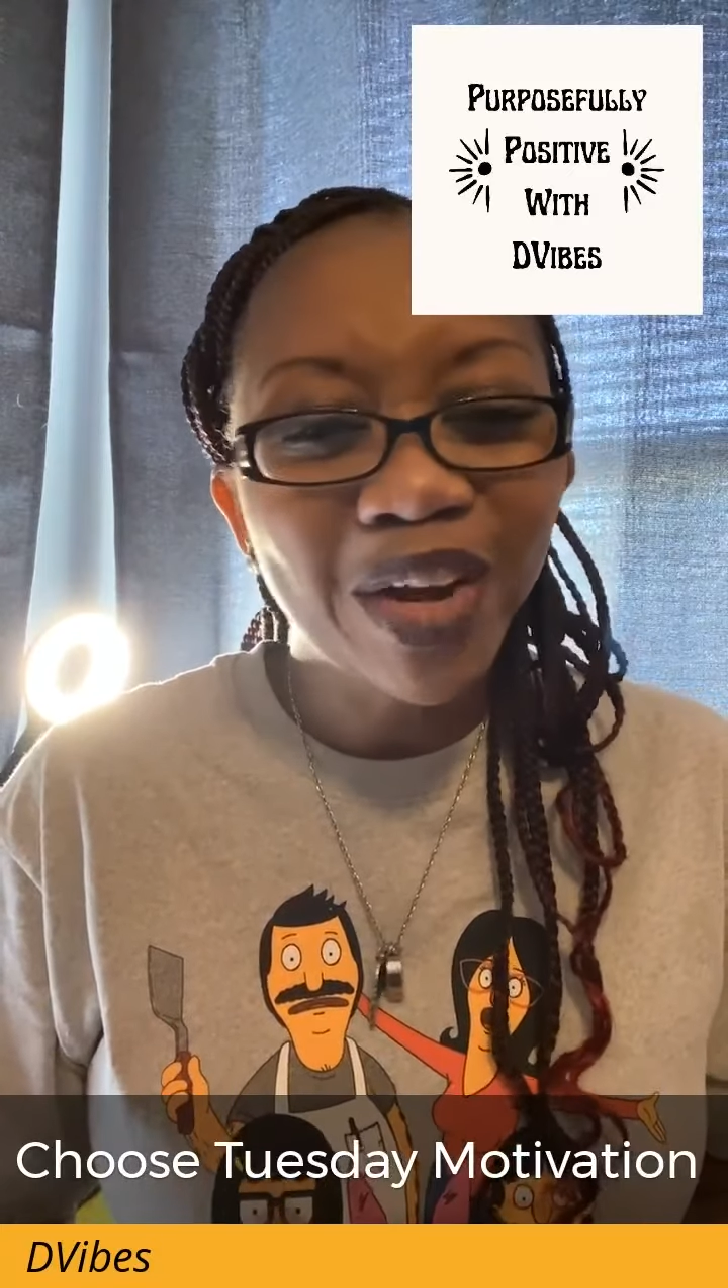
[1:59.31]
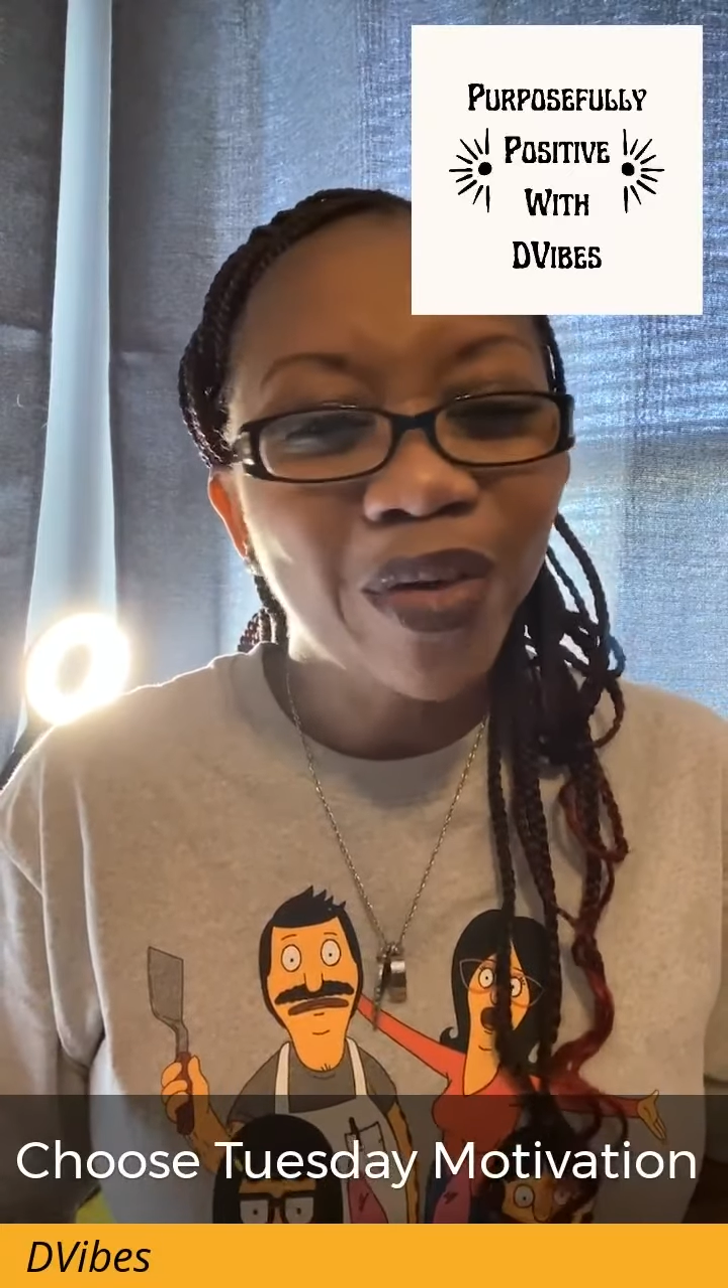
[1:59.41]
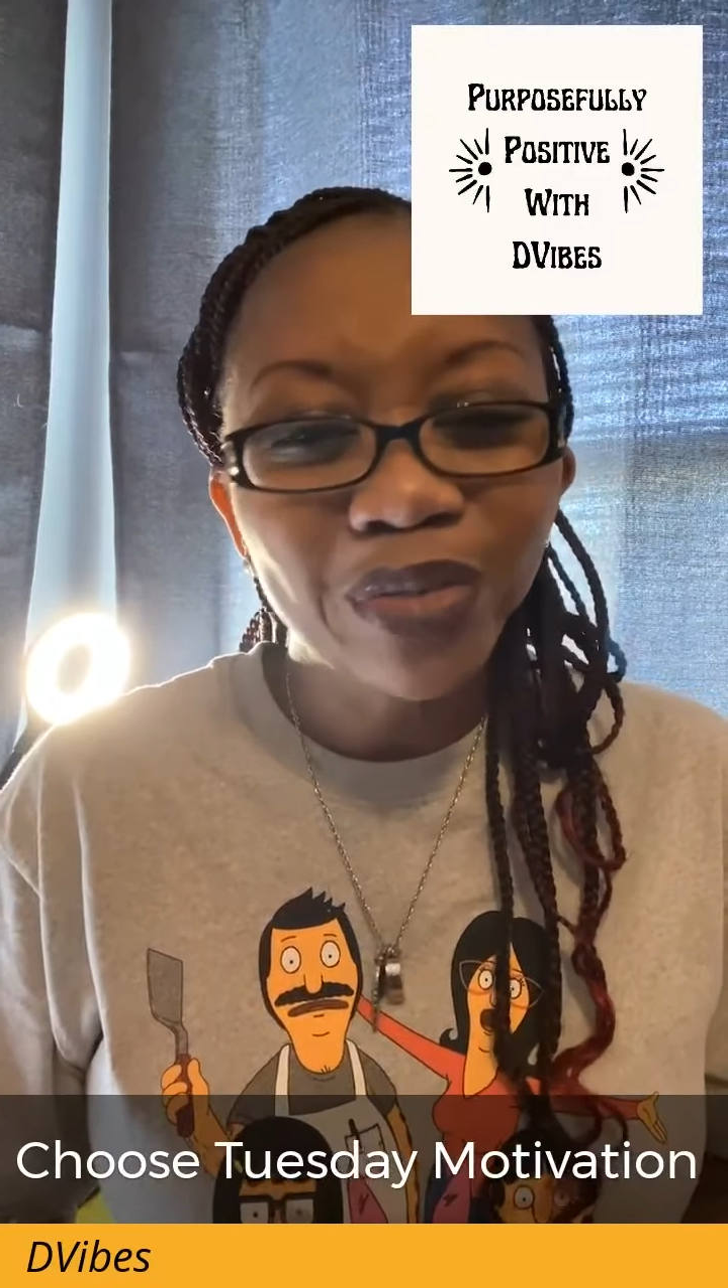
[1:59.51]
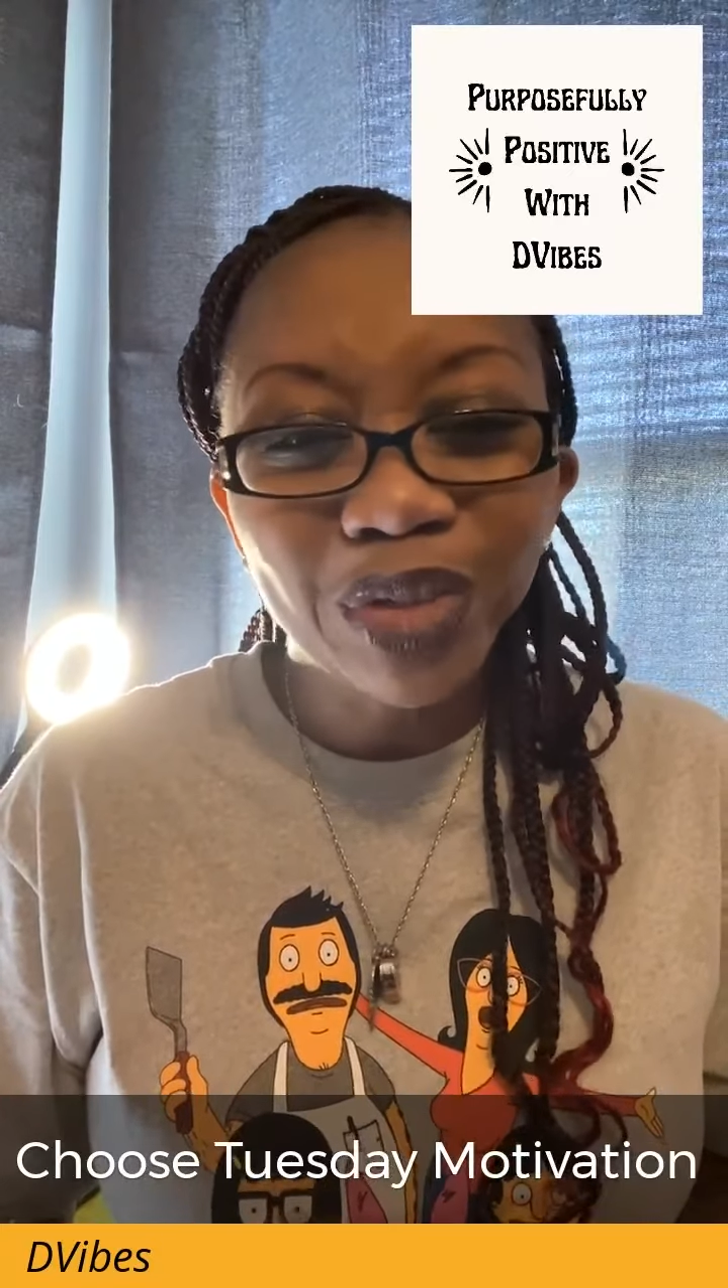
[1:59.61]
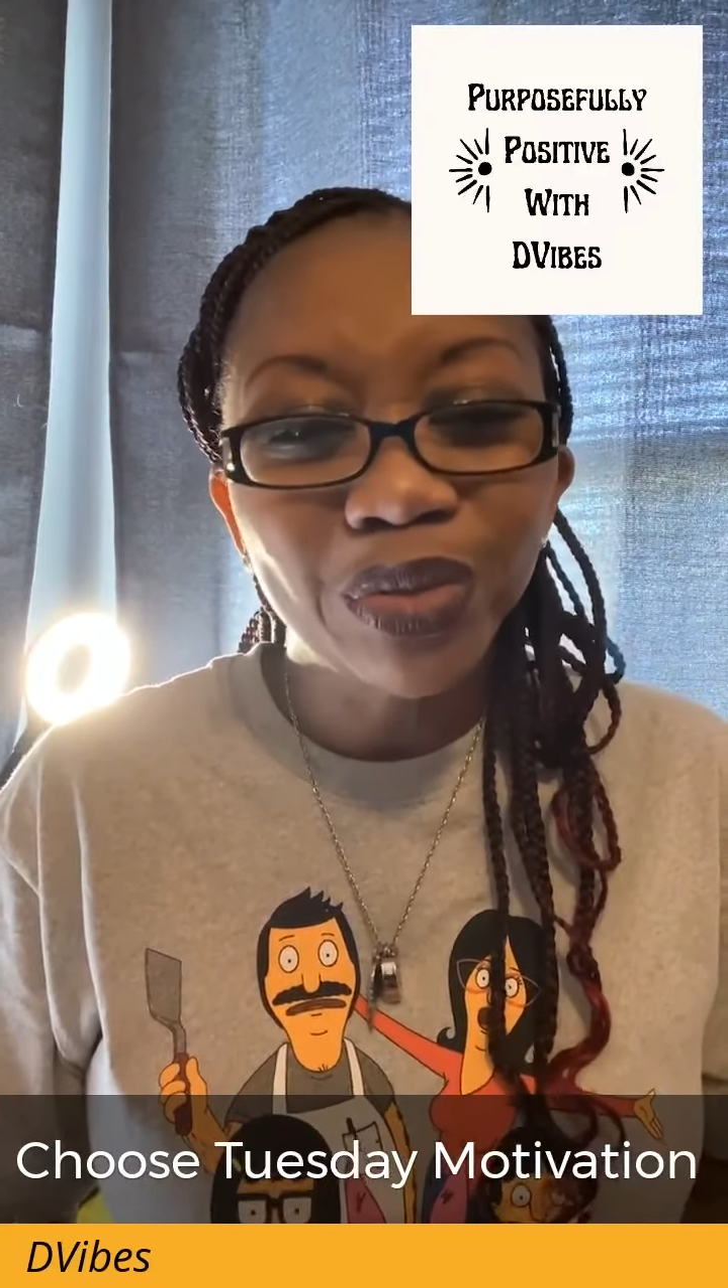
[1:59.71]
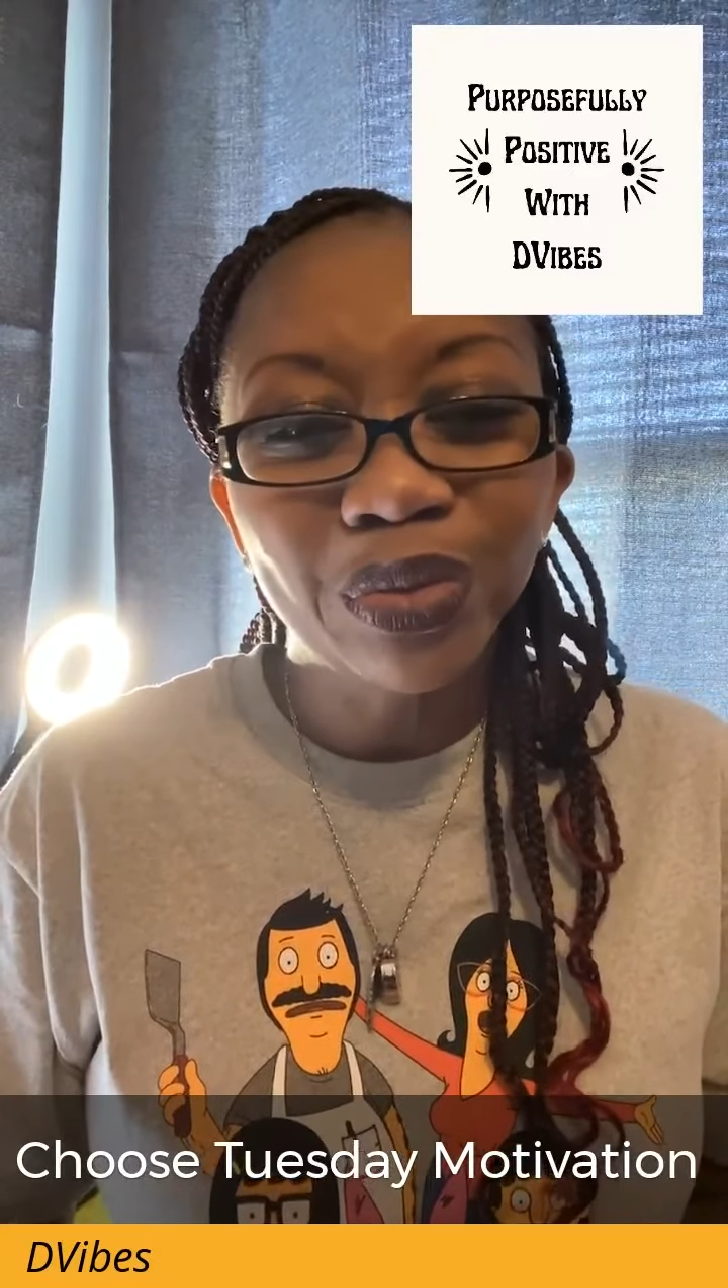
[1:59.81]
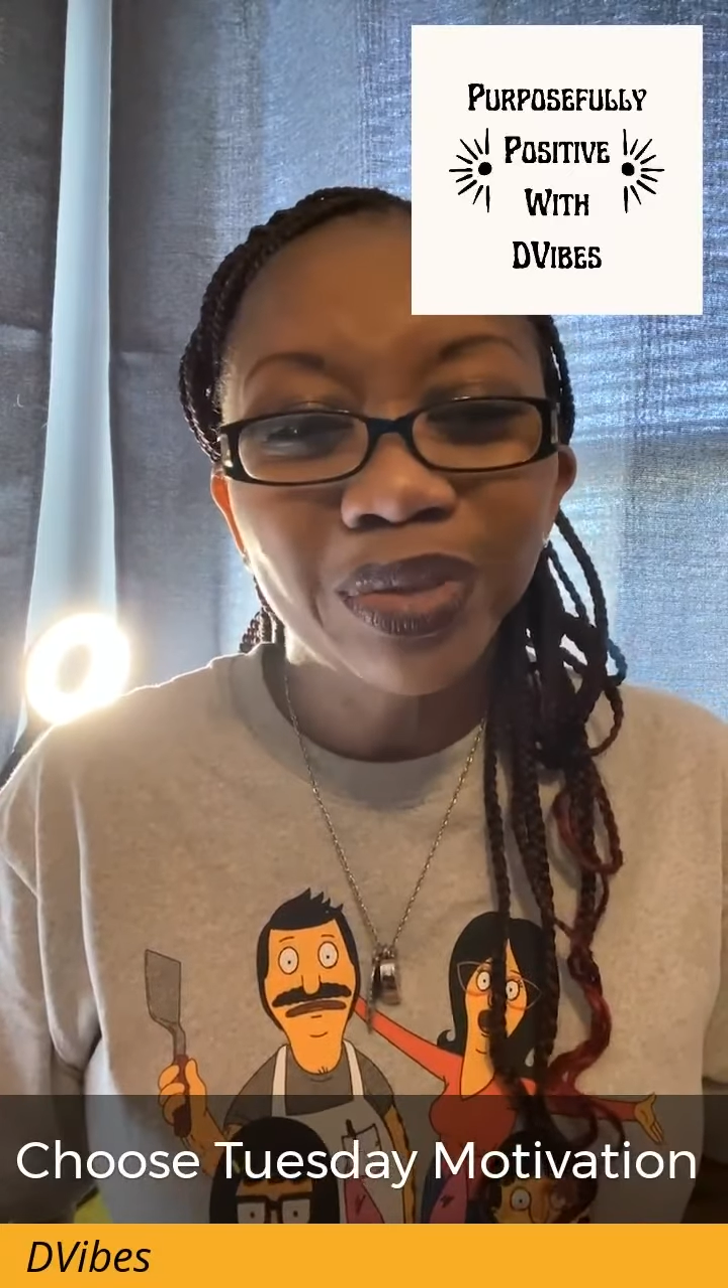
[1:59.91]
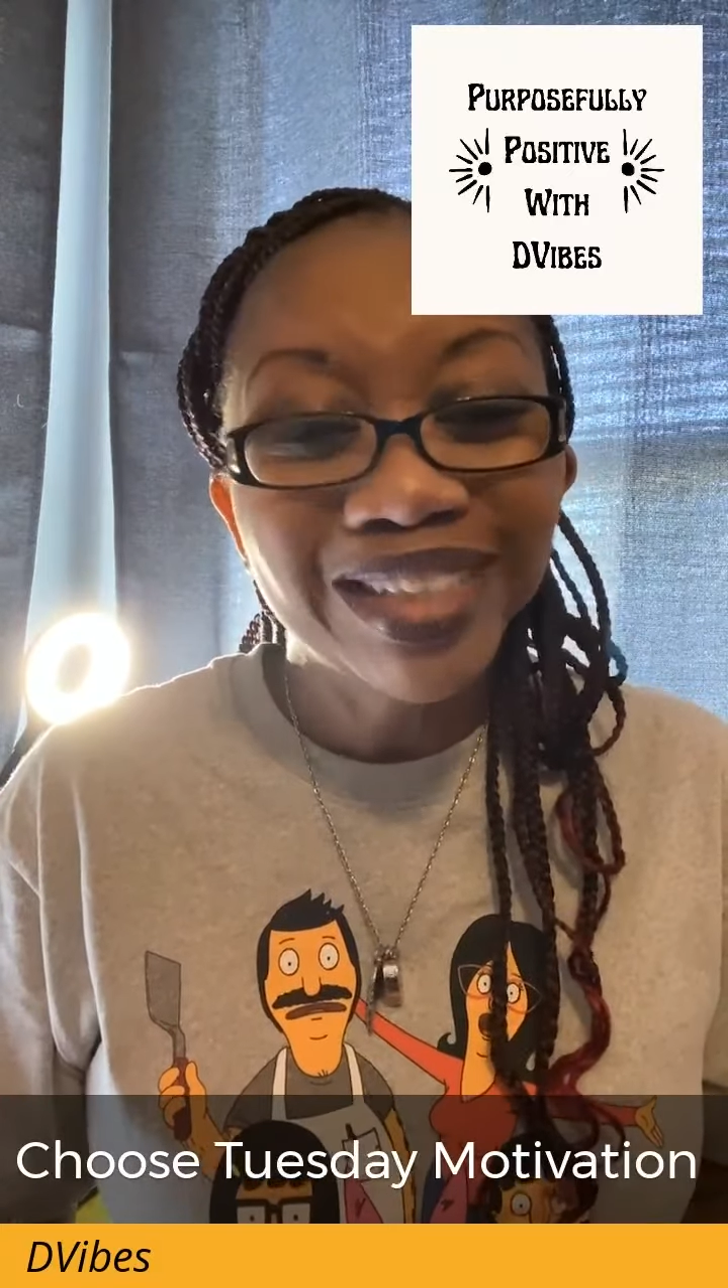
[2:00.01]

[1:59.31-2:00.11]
on you